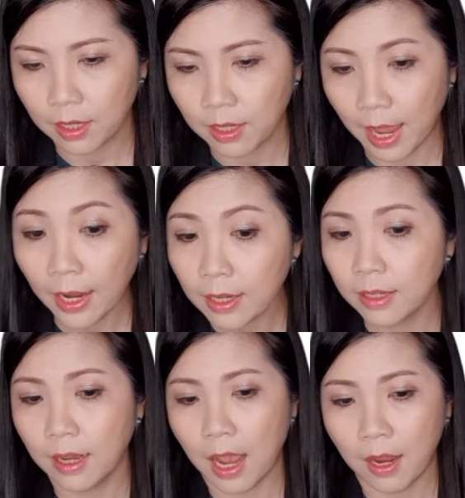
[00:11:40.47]
Then
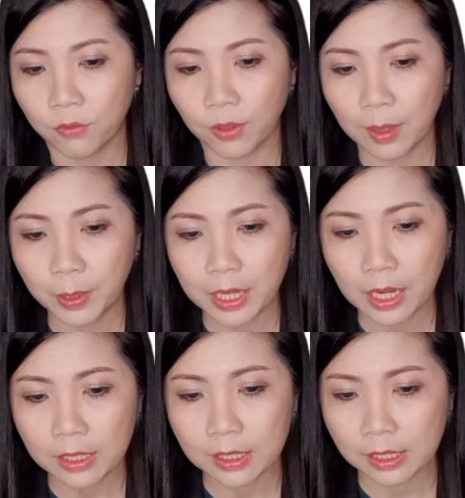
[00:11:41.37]
I have to label
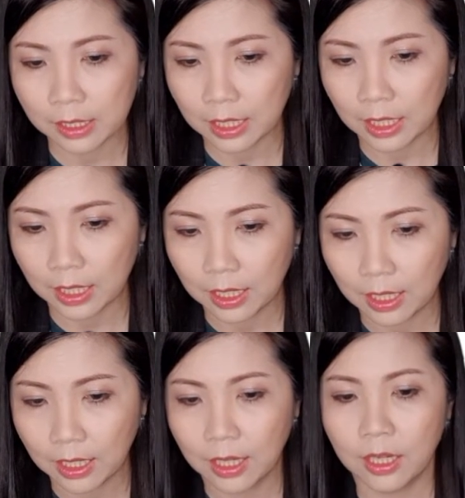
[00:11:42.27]
here 30.
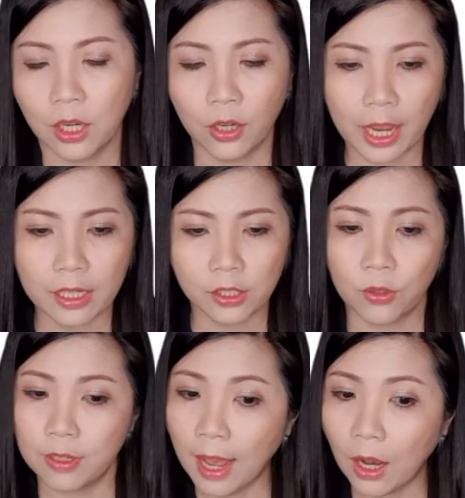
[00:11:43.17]
Okay,
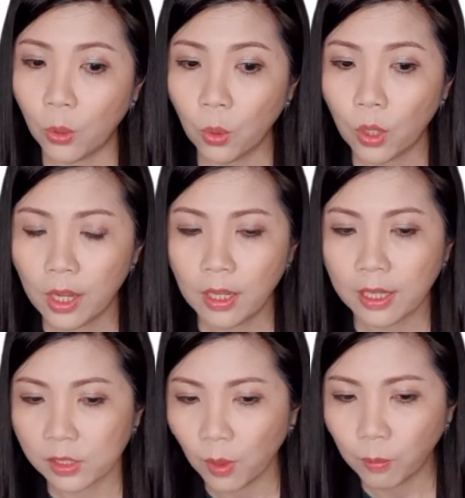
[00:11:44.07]
so now
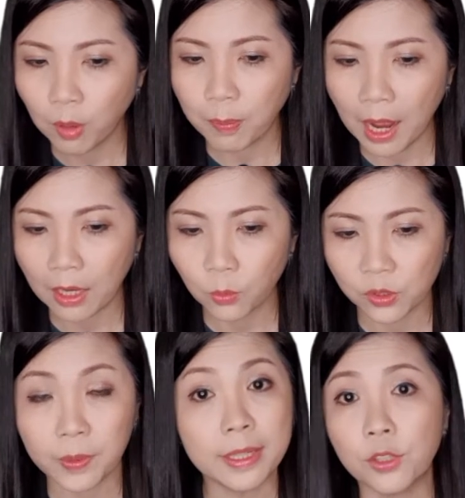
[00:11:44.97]
there's one more part
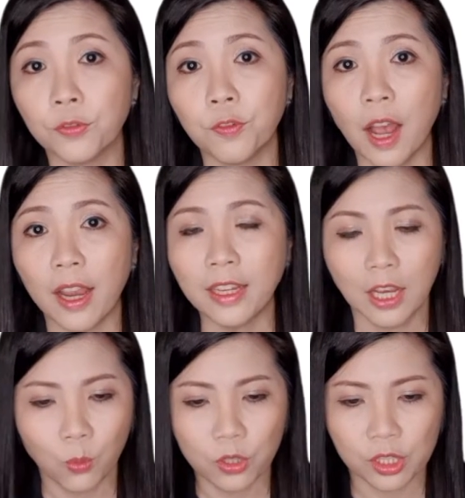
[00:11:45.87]
which we need to find,
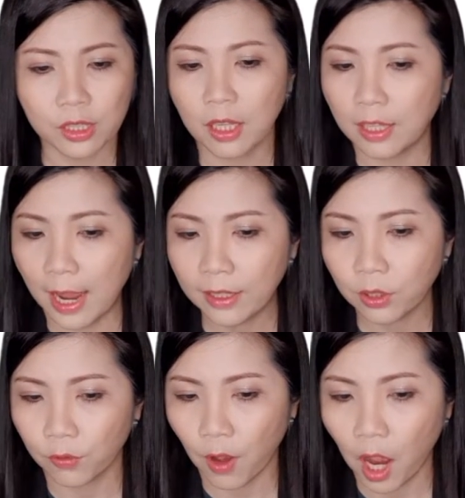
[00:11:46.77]
which is the length
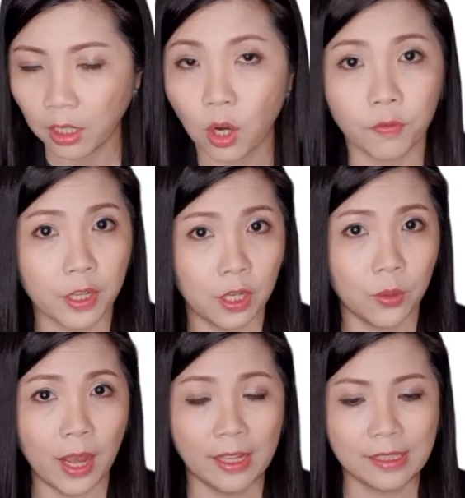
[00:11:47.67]
of arc of
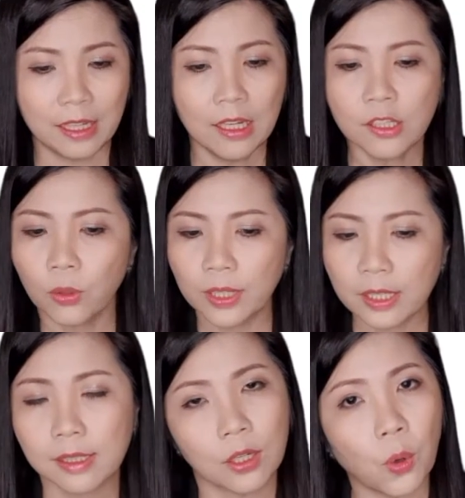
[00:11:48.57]
QS. So
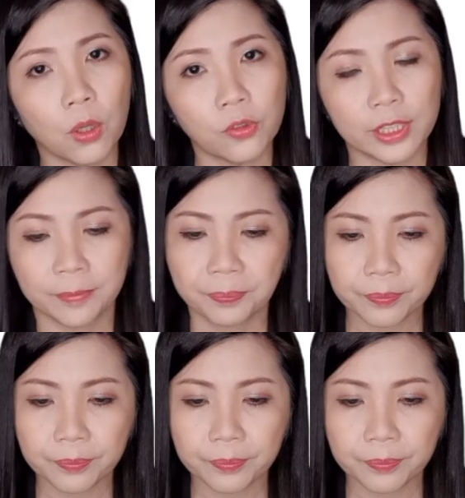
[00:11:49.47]
this is a quadrant.